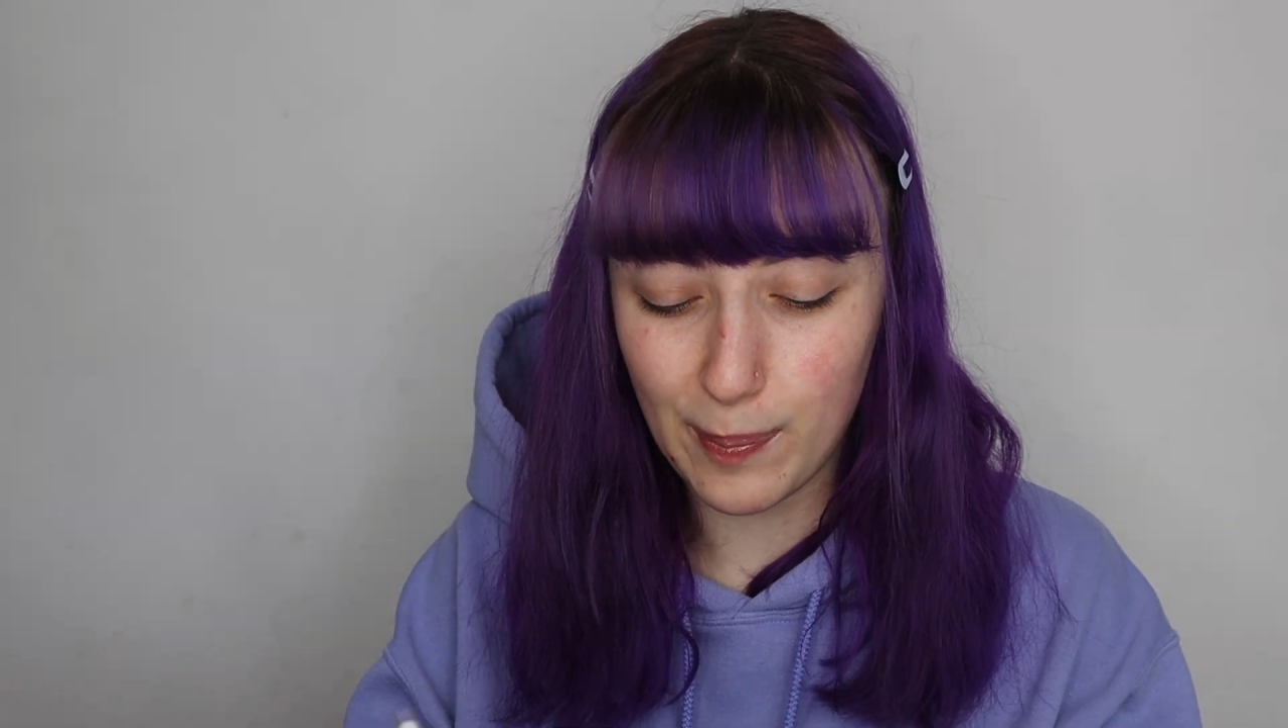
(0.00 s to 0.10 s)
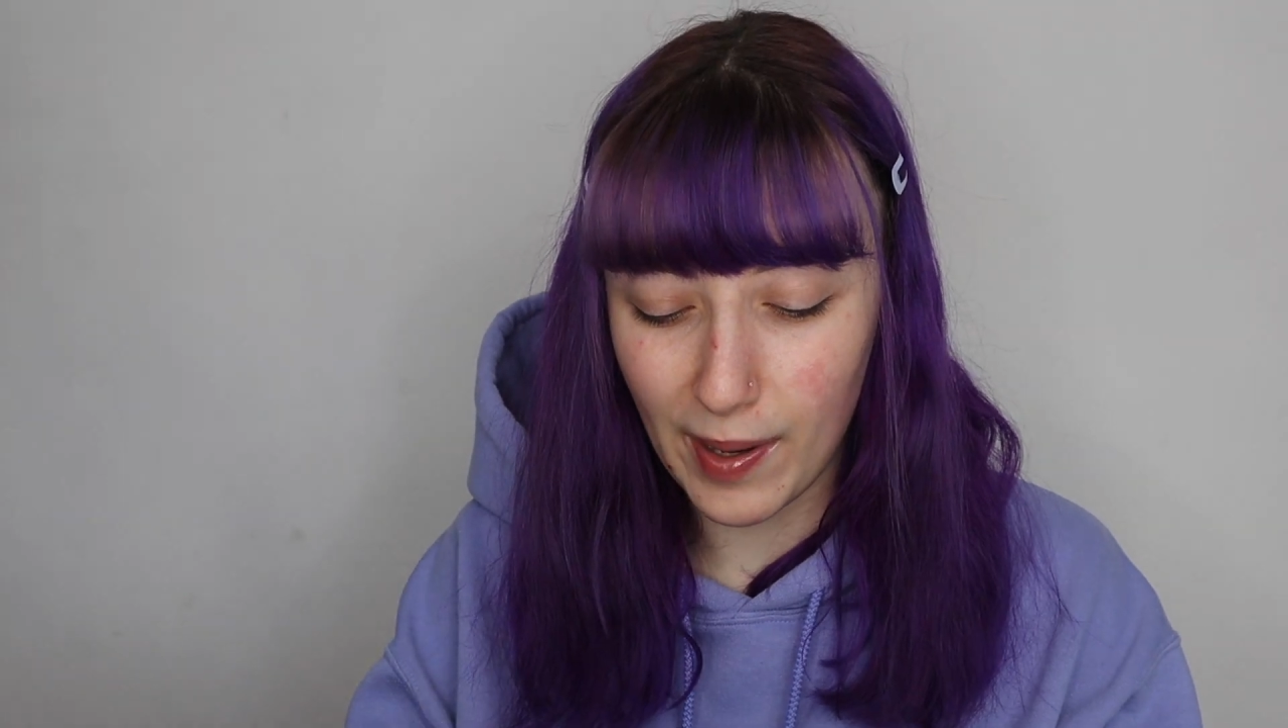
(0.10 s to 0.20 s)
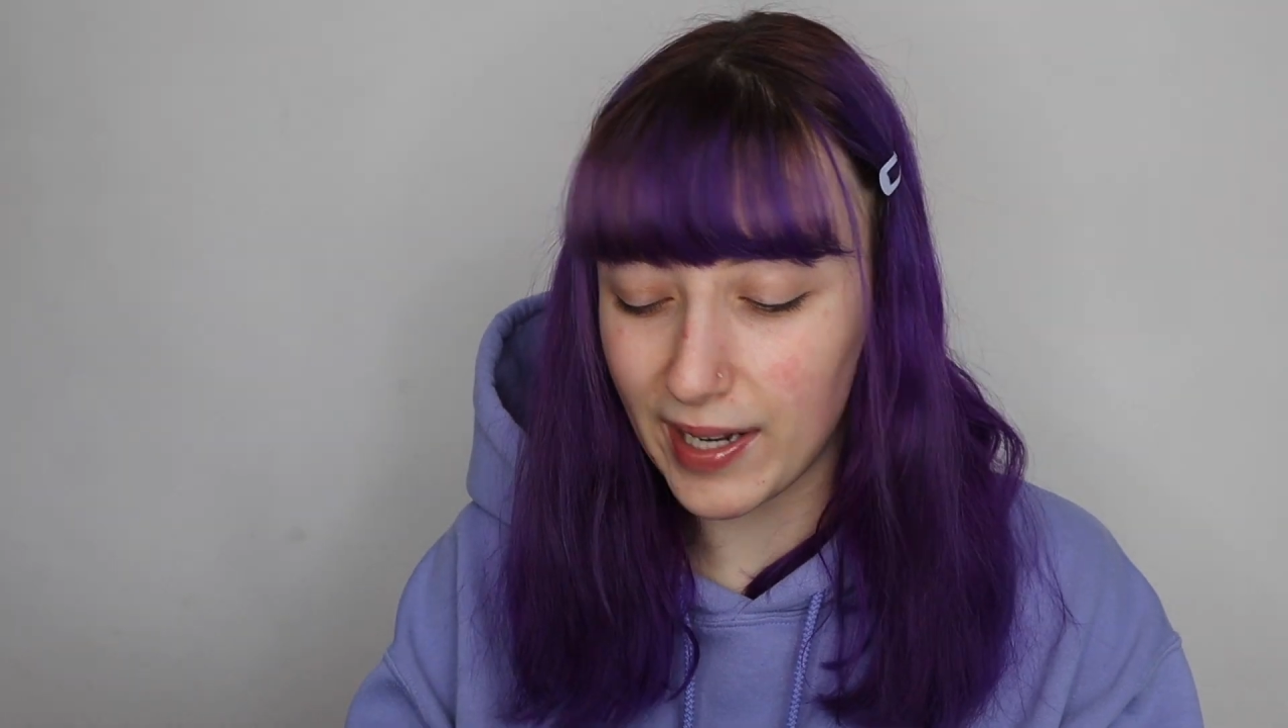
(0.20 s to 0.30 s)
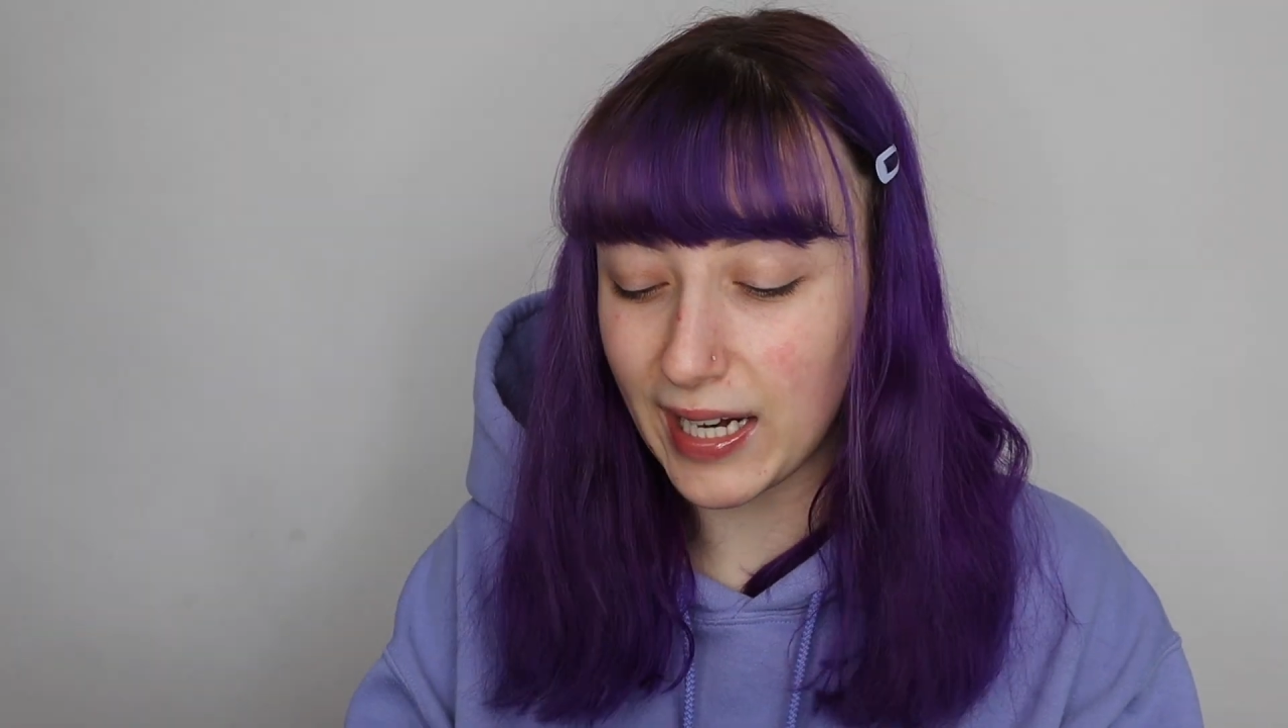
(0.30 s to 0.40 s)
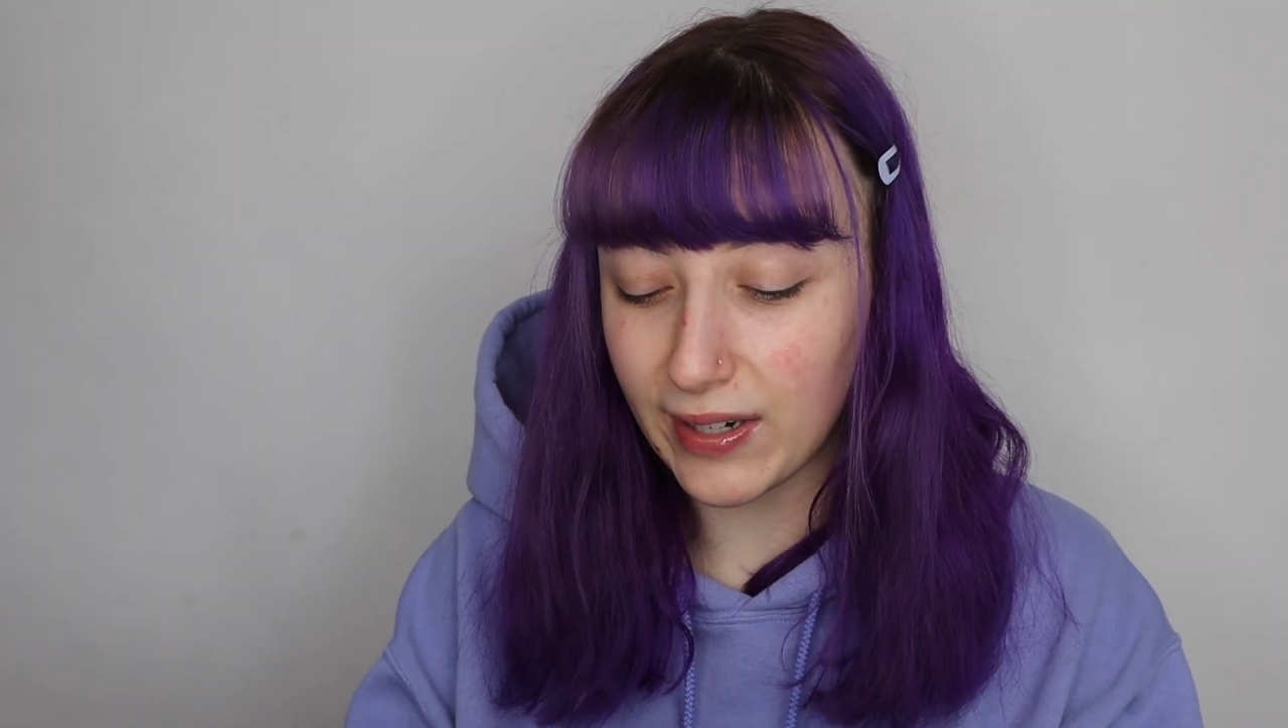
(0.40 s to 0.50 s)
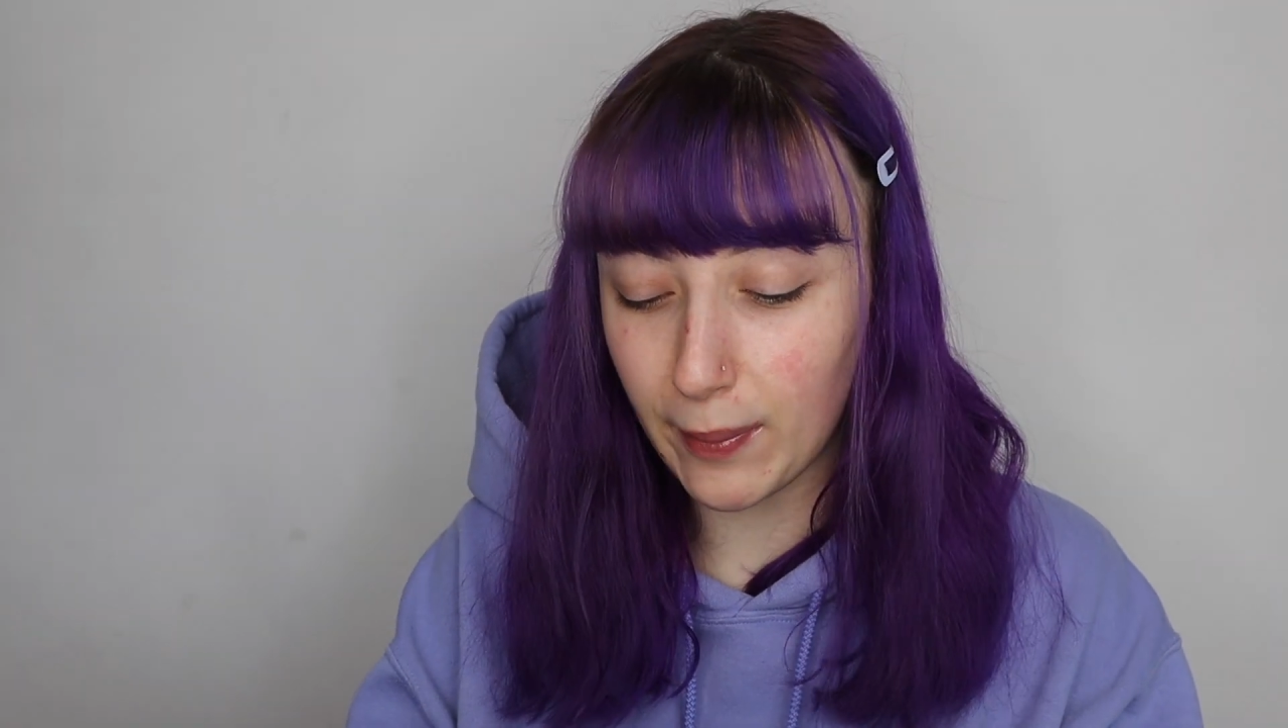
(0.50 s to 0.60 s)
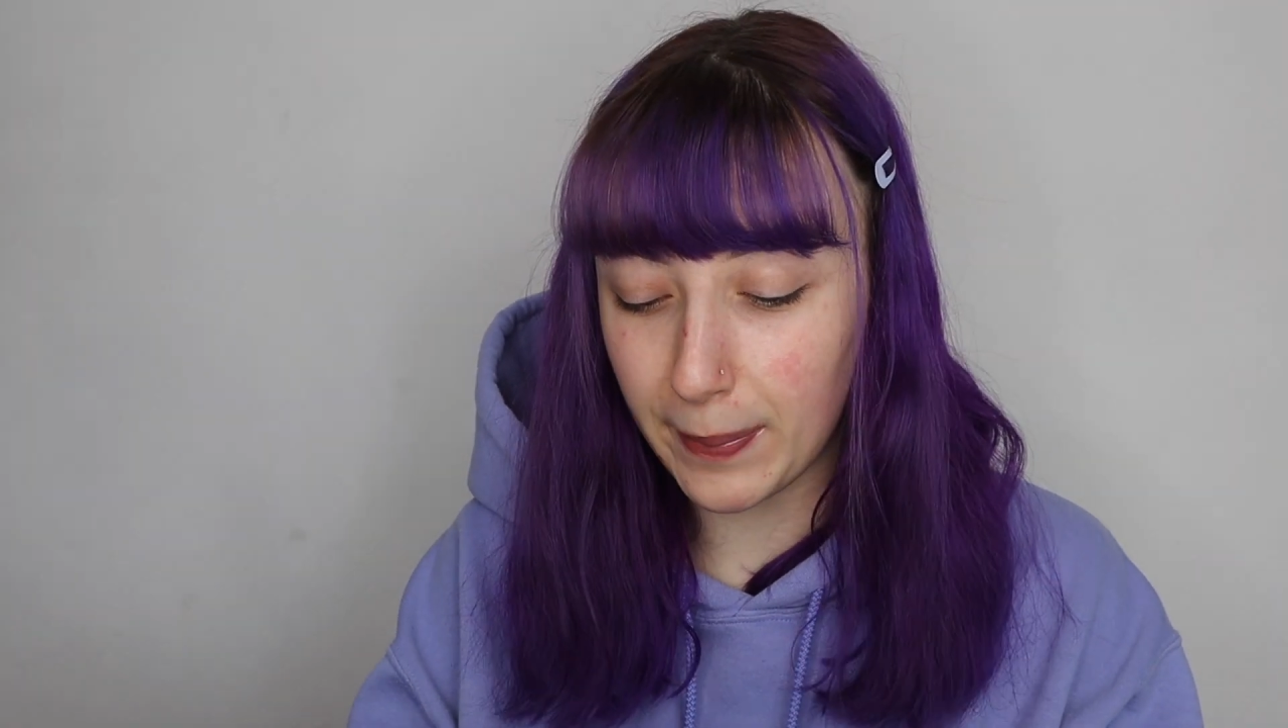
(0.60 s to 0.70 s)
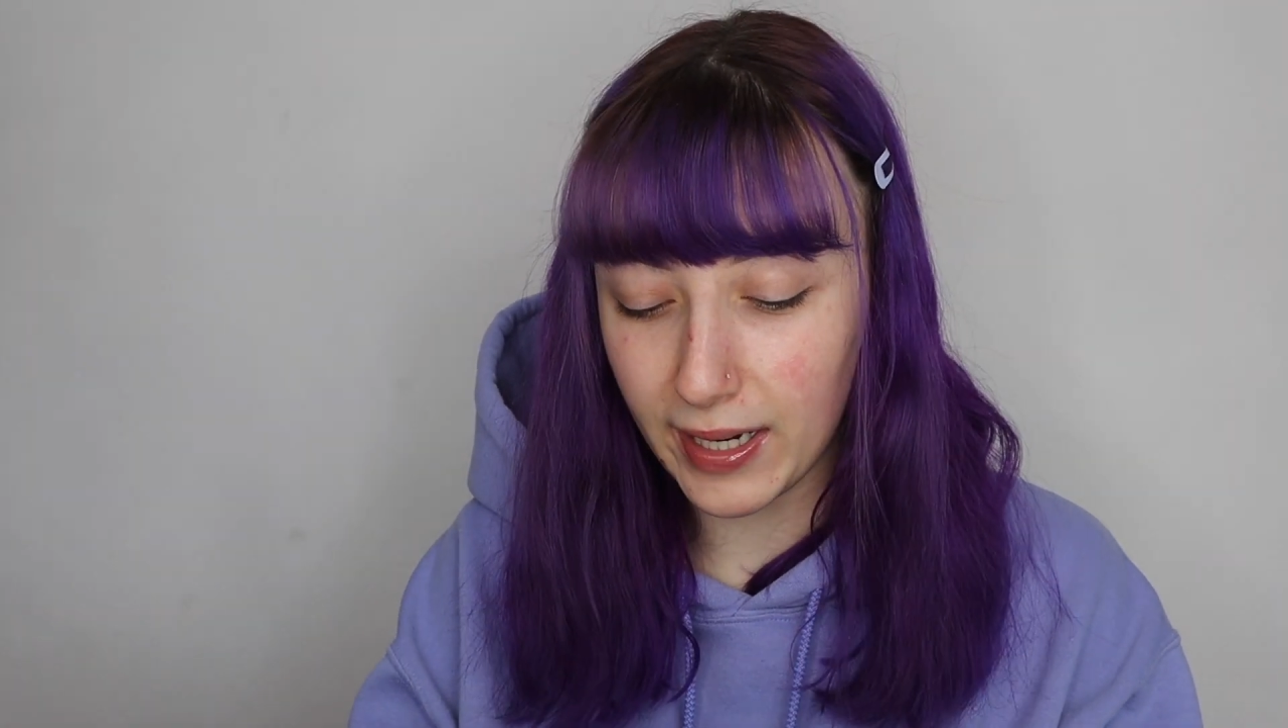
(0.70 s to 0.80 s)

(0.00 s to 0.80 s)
by Kira